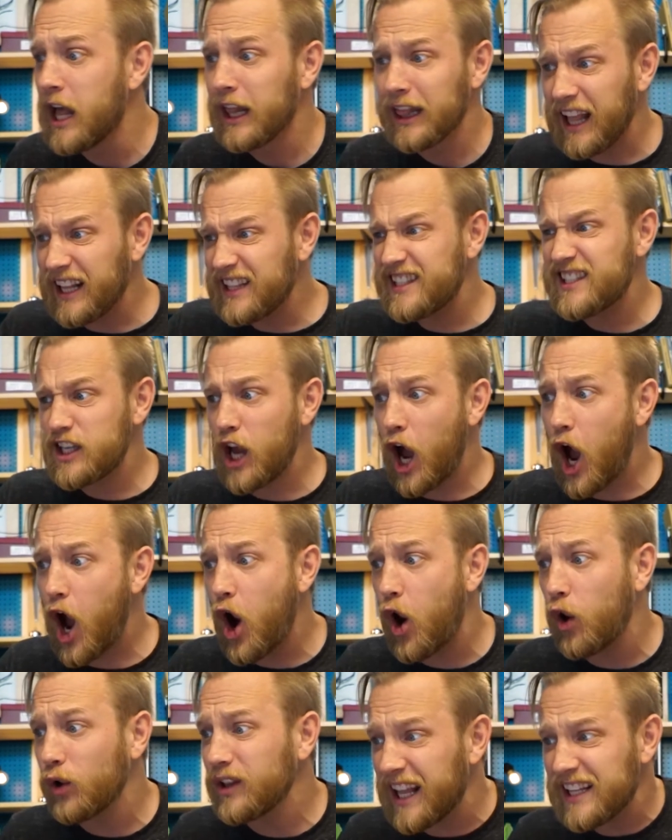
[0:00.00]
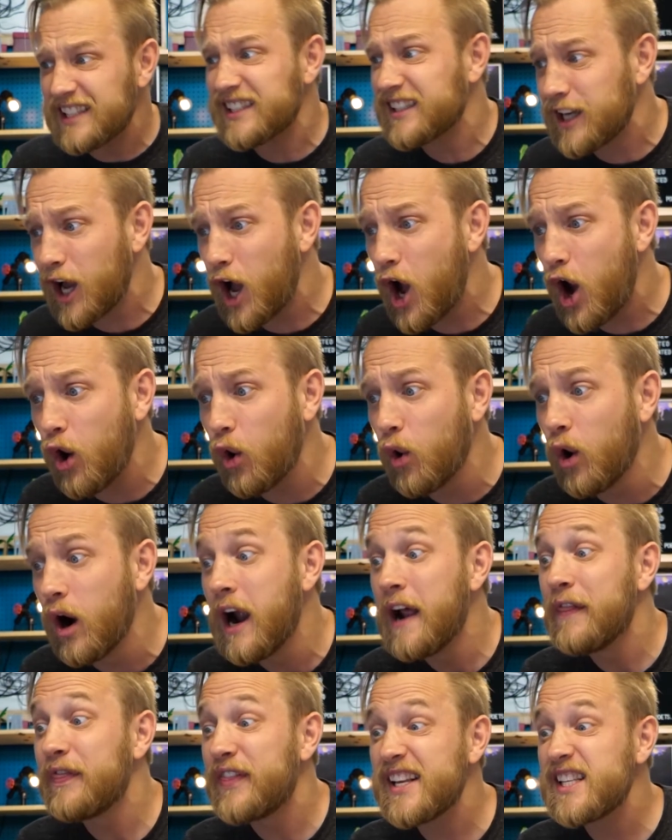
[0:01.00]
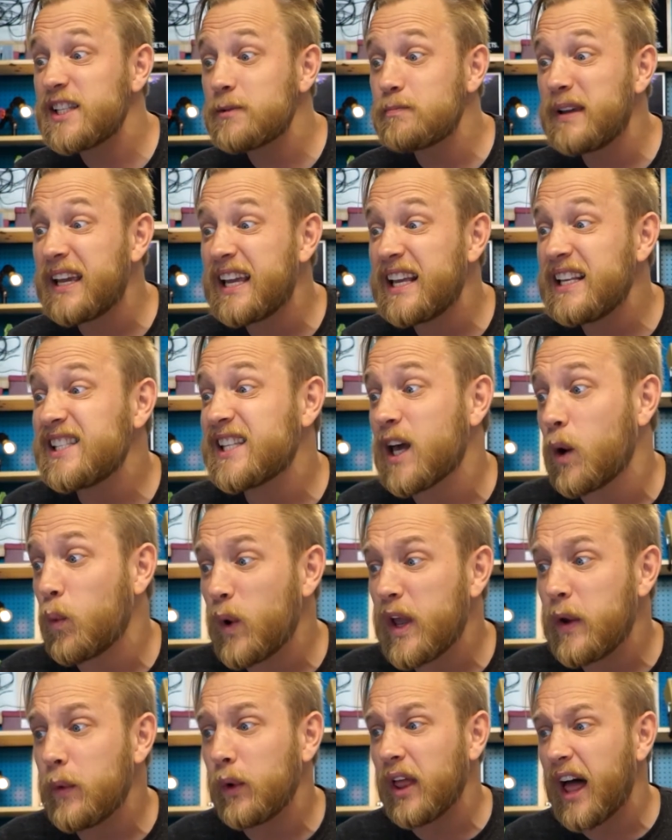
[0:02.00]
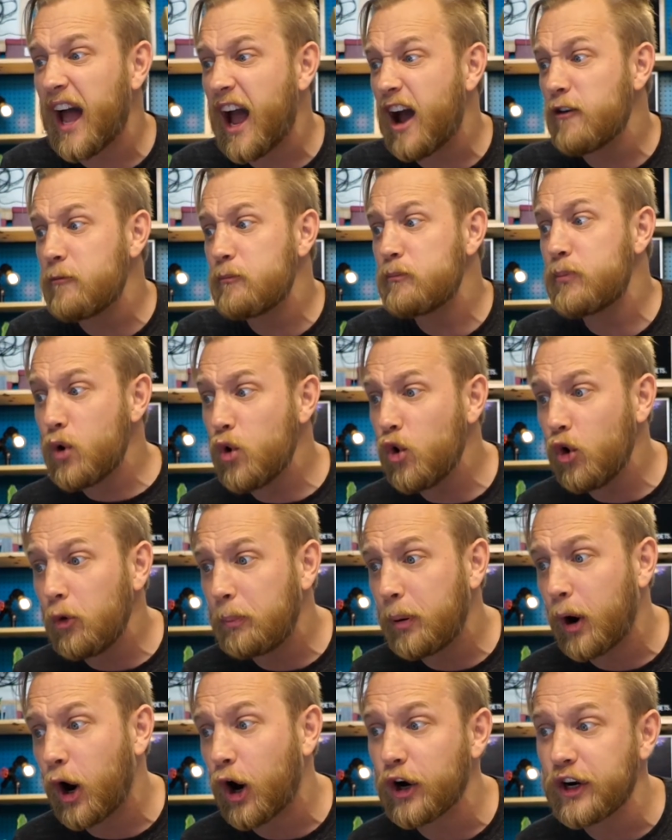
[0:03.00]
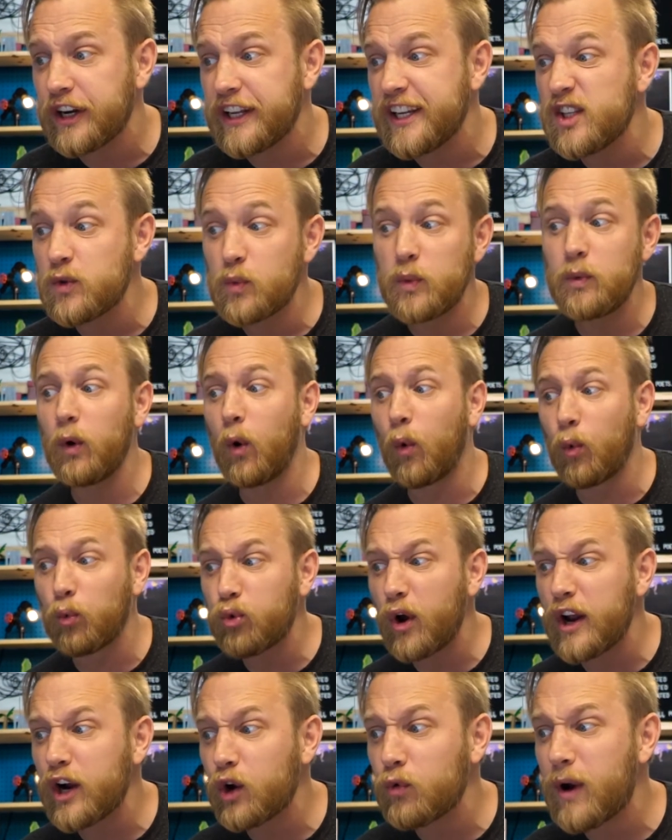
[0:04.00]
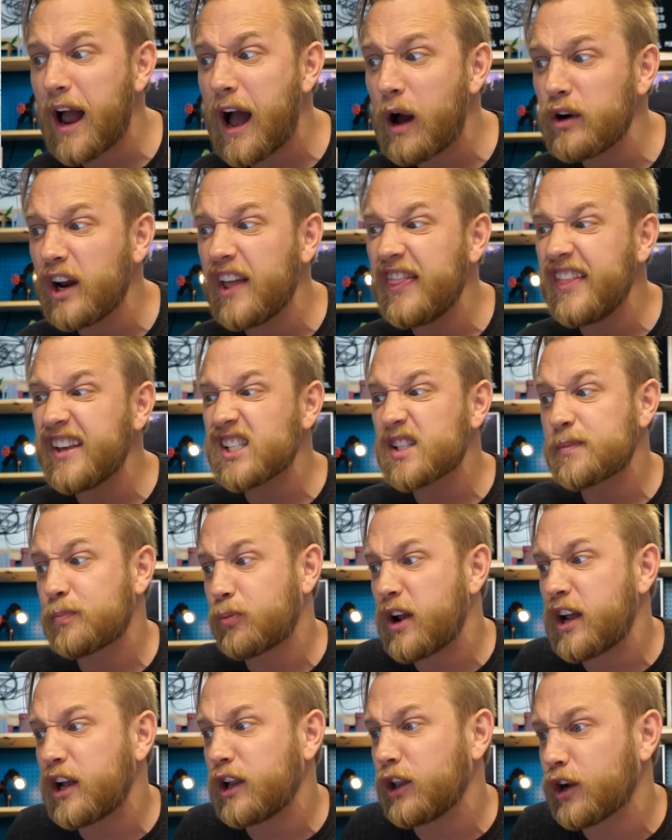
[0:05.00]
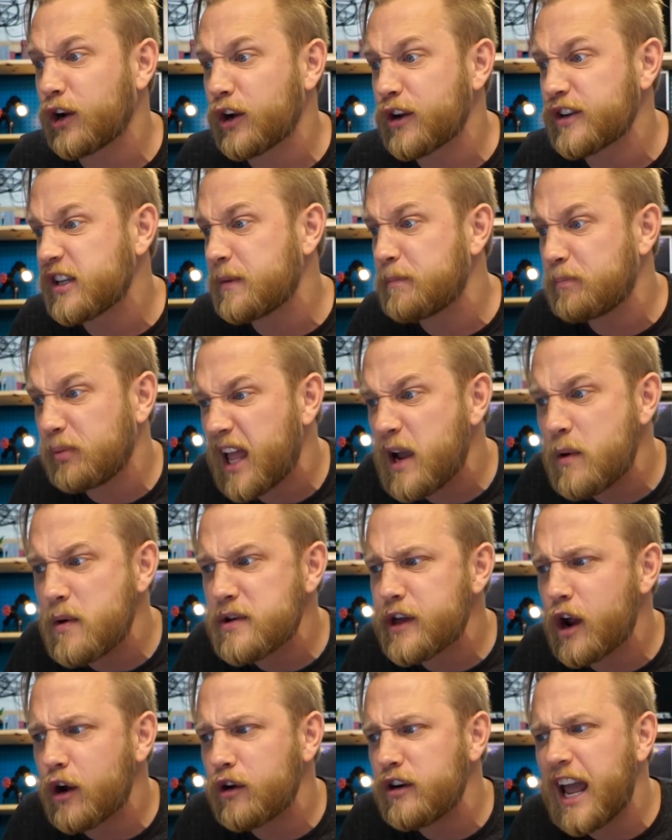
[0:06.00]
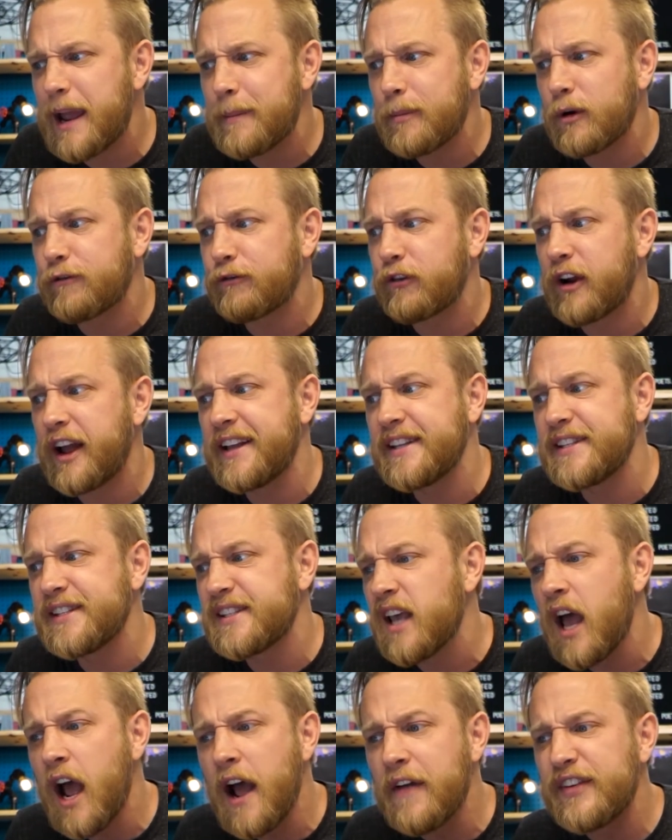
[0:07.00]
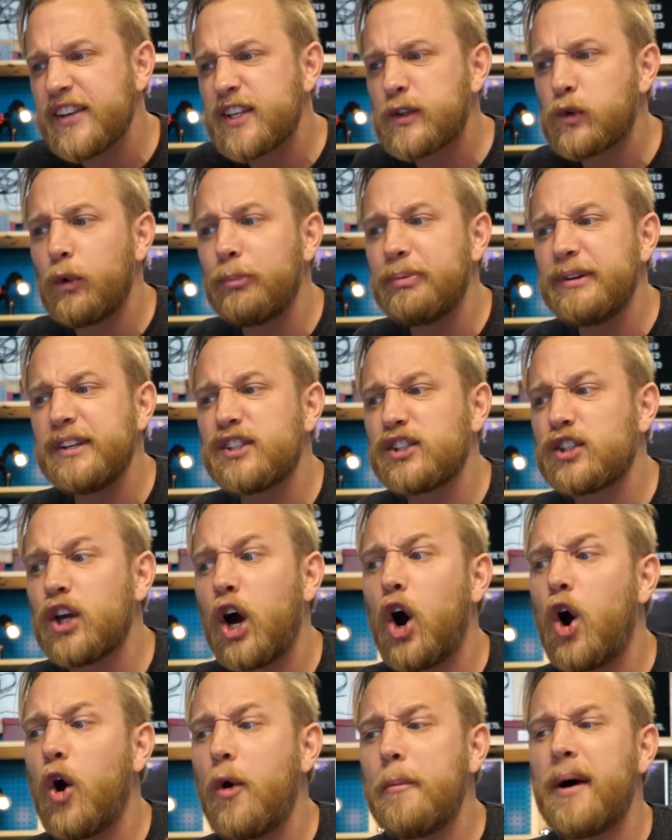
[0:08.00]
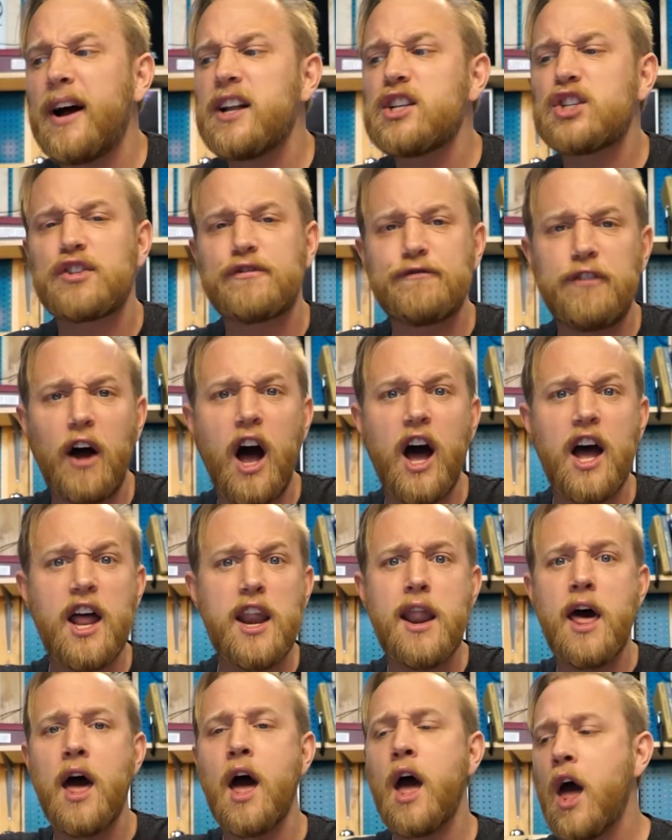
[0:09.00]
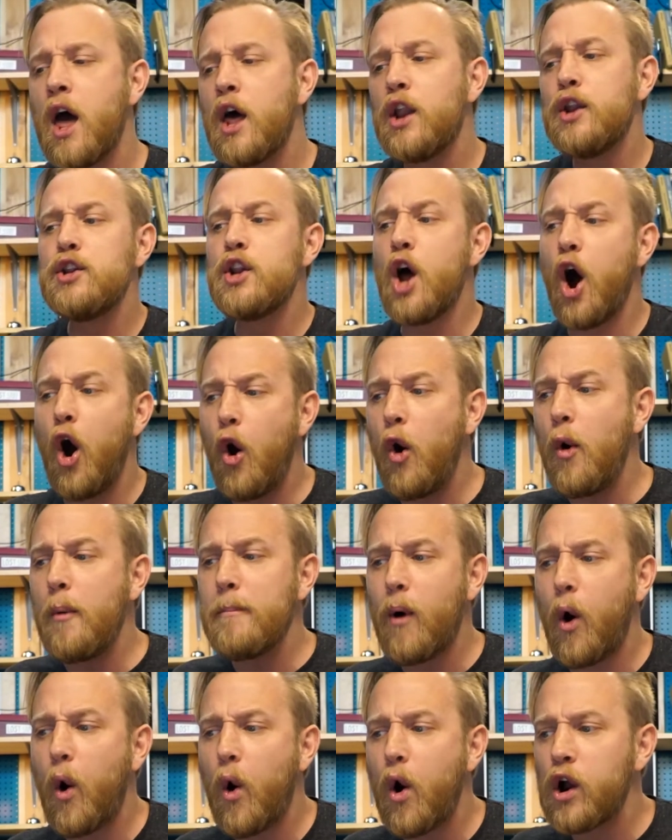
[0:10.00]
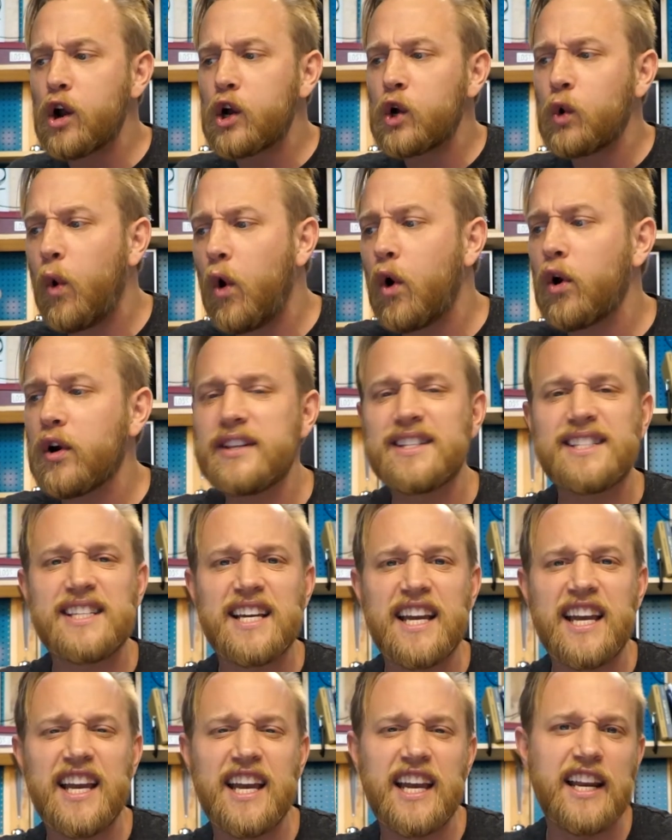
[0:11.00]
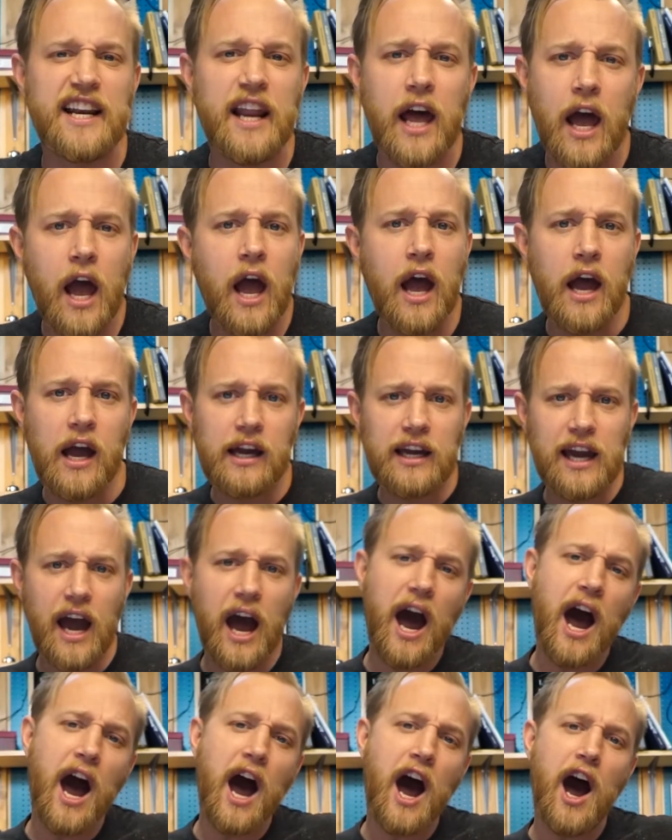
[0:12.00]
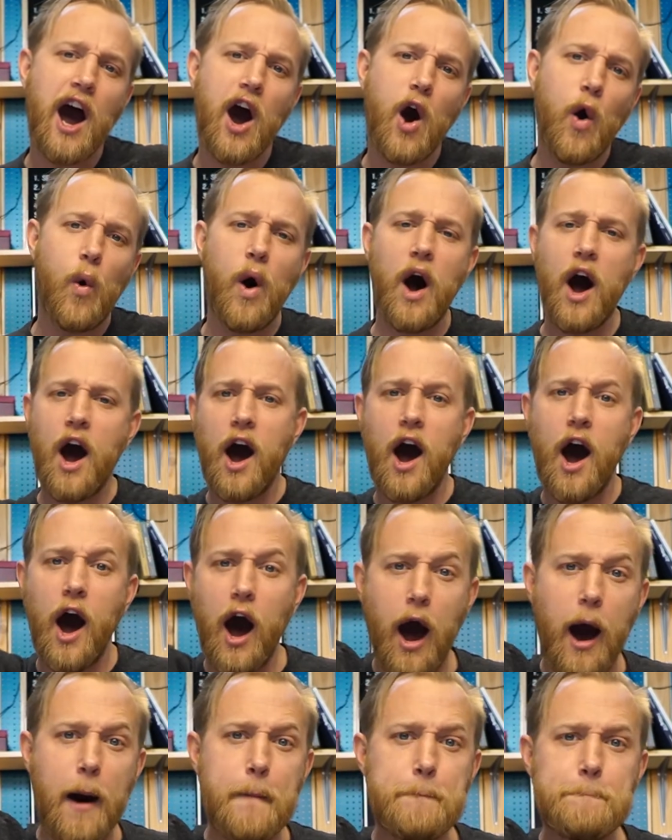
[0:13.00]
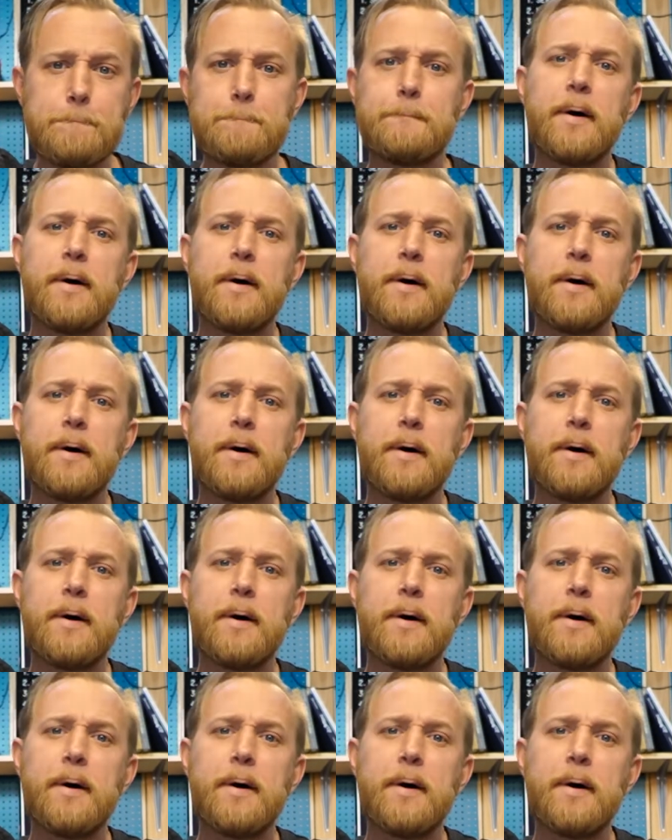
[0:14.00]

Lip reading: let's go, let's go. This means that we will have pool parties. We will run around in the sprinklers and play with our neighbor friends. This will be so much fun. No more quarantine. Cowabunga!